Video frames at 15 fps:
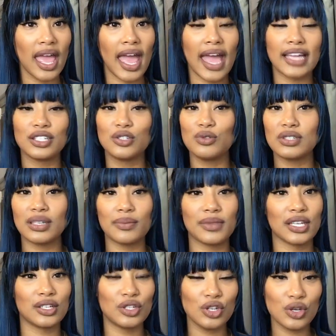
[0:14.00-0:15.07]
and do
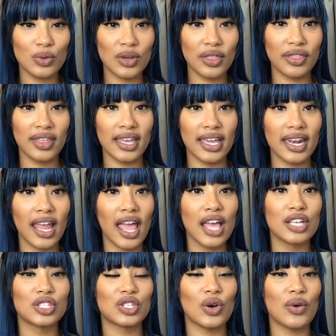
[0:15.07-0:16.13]
something new with it.
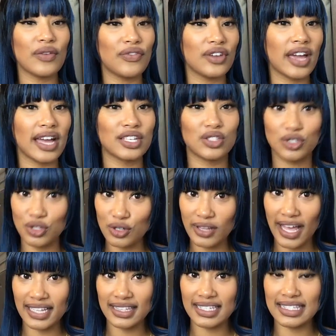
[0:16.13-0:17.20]
So if you guys do
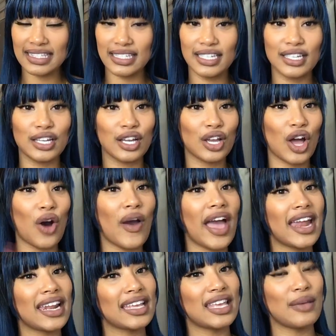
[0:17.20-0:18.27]
like this look, go ahead
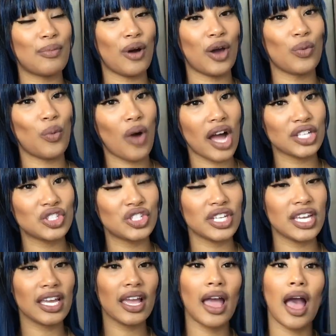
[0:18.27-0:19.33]
and keep on
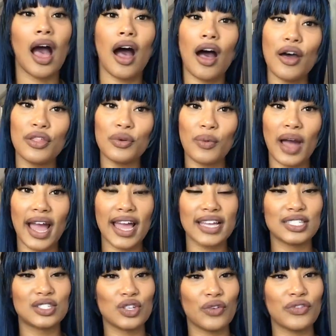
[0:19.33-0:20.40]
watching. Otherwise,
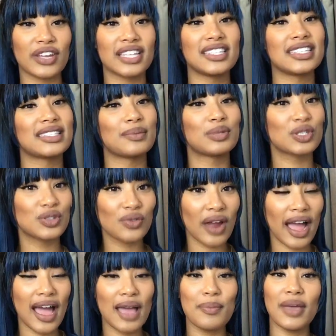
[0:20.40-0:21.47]
don't forget to
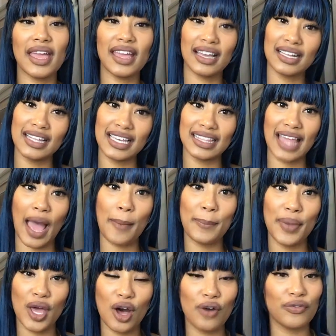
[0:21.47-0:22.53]
subscribe and click that
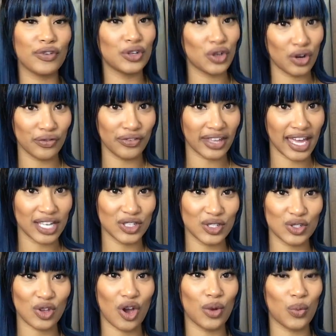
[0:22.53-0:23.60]
bell for notifications
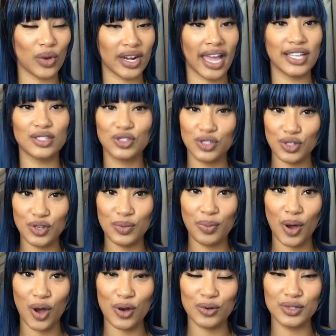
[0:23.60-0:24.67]
on when I do
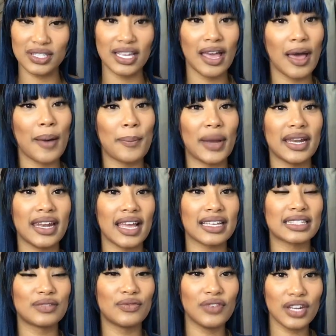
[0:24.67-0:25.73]
post my next
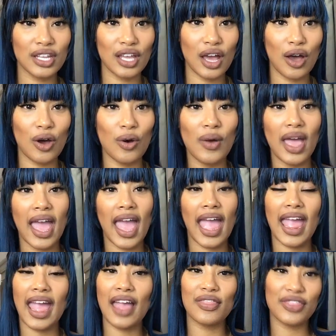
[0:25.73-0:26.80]
video.
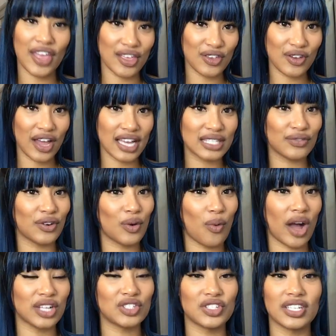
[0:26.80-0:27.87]
And thank you guys for
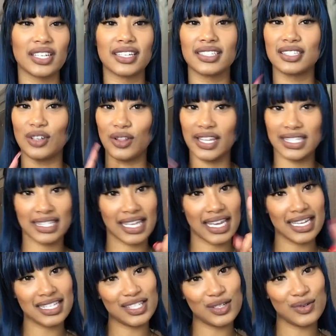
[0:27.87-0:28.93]
watching. So let's get
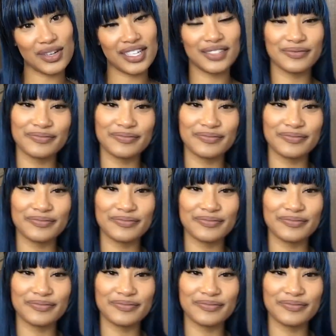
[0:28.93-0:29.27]
into it.